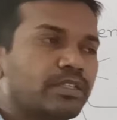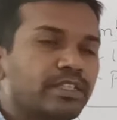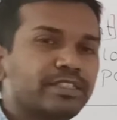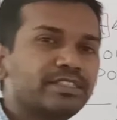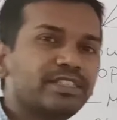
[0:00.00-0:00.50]

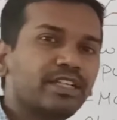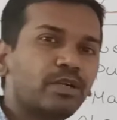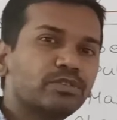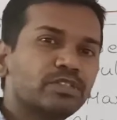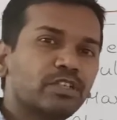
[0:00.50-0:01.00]
that is a
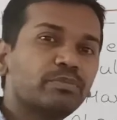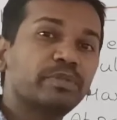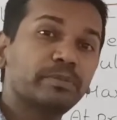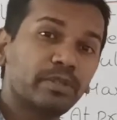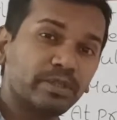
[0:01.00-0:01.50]
houses of
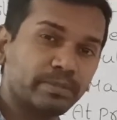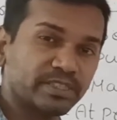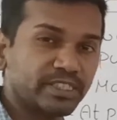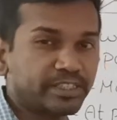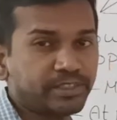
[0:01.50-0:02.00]
people
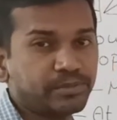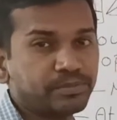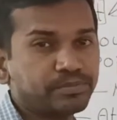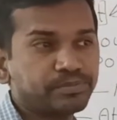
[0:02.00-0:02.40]
representative.